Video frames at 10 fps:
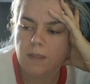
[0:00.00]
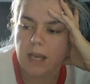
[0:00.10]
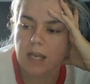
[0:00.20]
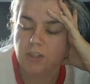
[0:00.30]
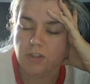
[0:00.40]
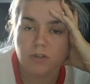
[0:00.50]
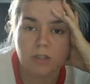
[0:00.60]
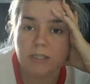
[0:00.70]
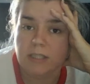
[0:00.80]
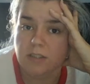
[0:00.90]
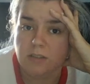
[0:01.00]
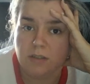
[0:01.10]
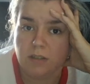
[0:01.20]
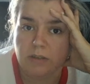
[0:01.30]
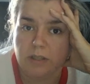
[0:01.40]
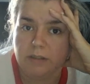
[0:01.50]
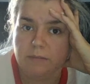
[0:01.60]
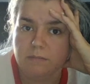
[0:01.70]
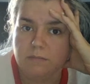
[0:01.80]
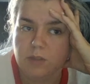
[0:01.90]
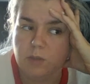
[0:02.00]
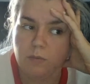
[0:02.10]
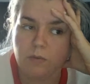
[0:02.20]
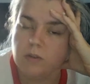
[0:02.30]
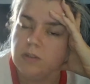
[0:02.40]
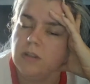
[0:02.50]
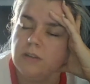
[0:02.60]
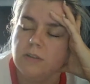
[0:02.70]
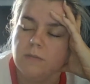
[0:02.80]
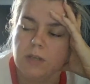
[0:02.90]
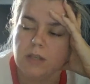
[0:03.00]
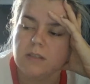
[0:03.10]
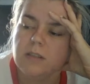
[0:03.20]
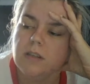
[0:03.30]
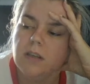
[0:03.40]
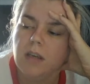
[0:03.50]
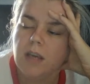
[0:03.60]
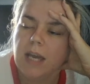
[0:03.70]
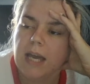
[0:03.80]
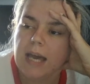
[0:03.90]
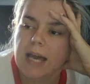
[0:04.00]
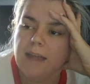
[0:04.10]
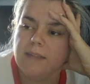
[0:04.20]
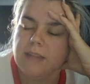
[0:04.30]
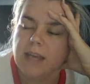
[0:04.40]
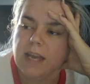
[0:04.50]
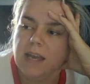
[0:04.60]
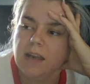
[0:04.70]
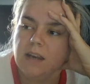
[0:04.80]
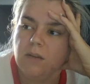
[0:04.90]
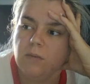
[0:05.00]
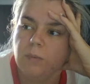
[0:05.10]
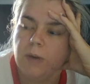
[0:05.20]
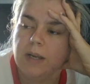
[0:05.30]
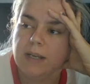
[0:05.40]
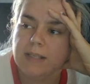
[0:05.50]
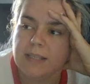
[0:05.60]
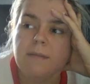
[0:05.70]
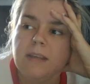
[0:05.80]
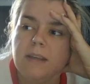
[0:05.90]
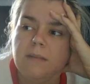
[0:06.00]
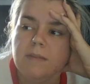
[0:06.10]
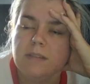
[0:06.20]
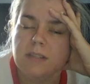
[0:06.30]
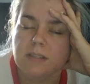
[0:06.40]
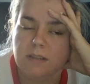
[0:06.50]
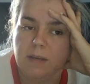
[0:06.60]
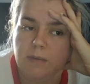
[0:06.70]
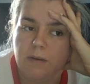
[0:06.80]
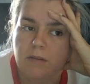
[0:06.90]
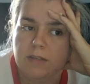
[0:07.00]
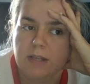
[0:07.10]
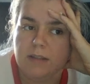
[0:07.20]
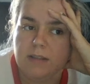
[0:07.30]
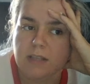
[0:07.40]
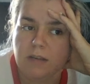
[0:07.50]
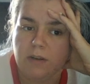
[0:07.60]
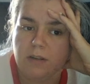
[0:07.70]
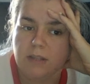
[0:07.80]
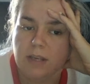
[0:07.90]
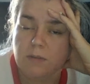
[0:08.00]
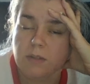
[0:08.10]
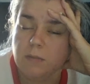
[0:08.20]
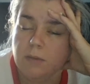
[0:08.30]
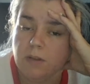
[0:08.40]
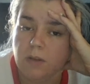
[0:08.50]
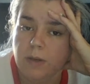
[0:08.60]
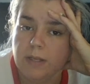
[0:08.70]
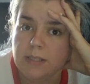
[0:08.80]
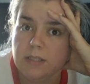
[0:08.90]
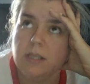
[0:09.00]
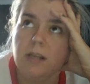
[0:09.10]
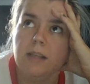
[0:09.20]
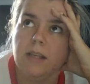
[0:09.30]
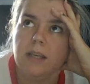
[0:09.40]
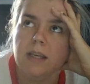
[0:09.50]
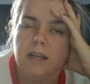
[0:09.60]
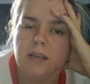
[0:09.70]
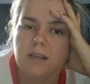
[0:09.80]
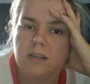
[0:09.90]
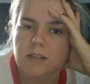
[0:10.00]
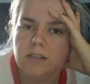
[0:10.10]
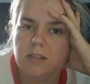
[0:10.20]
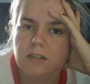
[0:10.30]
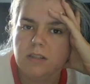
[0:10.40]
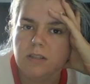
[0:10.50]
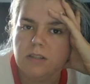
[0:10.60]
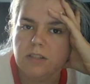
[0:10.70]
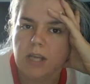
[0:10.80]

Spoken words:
and just didn't teach us the curriculum. She moved on to another subject. And then when exam season came around and they discovered that it was going to be on the quiz, suddenly she